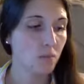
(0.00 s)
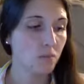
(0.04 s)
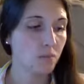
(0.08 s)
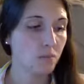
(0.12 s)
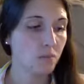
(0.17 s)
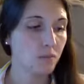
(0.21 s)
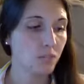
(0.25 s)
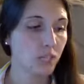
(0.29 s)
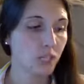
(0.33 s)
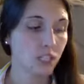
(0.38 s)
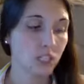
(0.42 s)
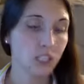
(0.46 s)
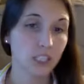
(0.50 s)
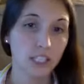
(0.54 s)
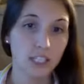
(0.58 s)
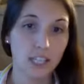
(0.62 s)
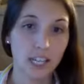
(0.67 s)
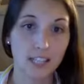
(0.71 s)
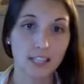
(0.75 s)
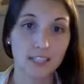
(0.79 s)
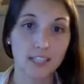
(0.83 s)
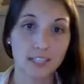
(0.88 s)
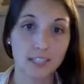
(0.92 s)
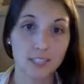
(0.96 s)
actually
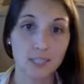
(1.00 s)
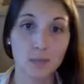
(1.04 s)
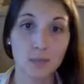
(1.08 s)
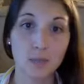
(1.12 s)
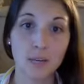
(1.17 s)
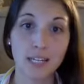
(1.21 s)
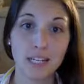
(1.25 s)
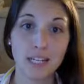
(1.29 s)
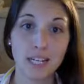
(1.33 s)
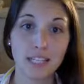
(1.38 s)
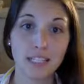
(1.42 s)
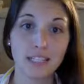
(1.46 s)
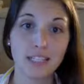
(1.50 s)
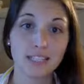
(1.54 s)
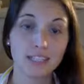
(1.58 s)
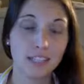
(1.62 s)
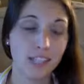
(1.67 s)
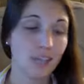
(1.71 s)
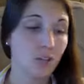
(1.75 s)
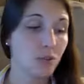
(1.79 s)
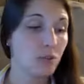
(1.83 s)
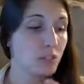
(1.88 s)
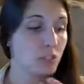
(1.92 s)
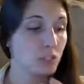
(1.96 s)
that leads to my next
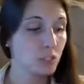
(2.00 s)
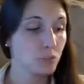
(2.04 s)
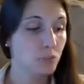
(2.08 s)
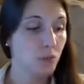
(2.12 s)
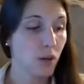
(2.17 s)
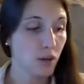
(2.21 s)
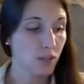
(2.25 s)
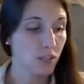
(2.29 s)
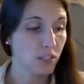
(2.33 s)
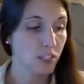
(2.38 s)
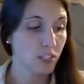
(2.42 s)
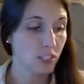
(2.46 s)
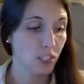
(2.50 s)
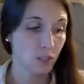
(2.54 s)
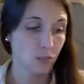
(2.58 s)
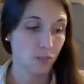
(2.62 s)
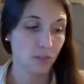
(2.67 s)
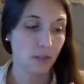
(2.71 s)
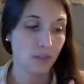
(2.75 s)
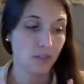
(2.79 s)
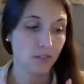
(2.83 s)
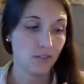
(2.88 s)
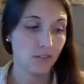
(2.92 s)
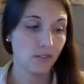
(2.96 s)
thing, which probably should have
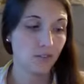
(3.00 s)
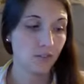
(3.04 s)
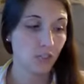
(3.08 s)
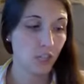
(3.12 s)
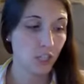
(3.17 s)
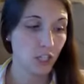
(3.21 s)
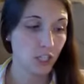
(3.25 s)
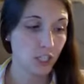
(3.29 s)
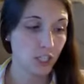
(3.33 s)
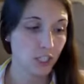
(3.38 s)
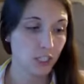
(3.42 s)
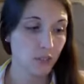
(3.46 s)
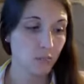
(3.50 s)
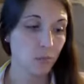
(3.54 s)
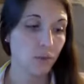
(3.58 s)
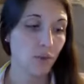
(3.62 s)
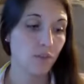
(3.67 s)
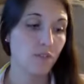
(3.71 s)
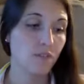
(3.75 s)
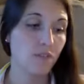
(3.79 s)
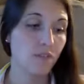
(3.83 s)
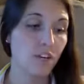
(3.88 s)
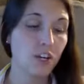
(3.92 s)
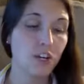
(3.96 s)
been first,
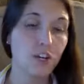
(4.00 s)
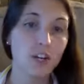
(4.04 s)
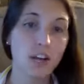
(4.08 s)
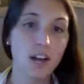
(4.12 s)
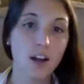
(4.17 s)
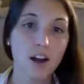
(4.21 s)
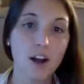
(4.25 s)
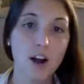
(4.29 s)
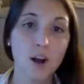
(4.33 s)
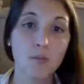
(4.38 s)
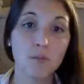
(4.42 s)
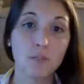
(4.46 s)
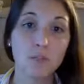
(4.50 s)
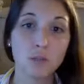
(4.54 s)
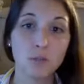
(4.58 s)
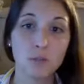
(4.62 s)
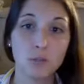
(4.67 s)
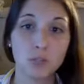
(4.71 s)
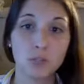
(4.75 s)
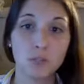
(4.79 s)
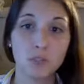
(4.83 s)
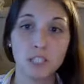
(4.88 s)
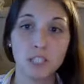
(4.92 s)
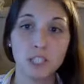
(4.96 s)
but figure out how much
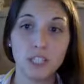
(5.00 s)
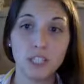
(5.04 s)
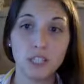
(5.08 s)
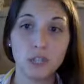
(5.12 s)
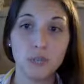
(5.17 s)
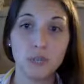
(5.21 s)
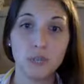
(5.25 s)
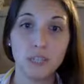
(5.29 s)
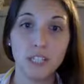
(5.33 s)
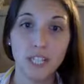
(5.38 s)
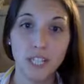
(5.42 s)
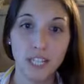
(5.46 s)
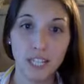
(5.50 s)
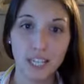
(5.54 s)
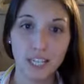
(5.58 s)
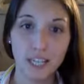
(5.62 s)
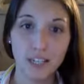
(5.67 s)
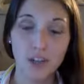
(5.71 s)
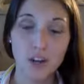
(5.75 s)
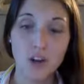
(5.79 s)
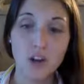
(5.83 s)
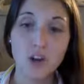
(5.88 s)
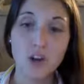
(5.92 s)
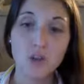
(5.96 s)
protein you
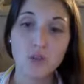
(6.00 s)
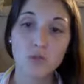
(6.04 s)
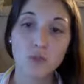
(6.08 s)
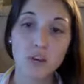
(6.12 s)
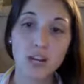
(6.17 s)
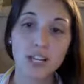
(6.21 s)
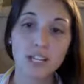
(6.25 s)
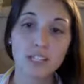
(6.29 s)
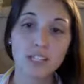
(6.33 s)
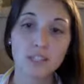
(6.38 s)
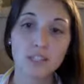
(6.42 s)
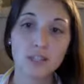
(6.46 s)
need, right?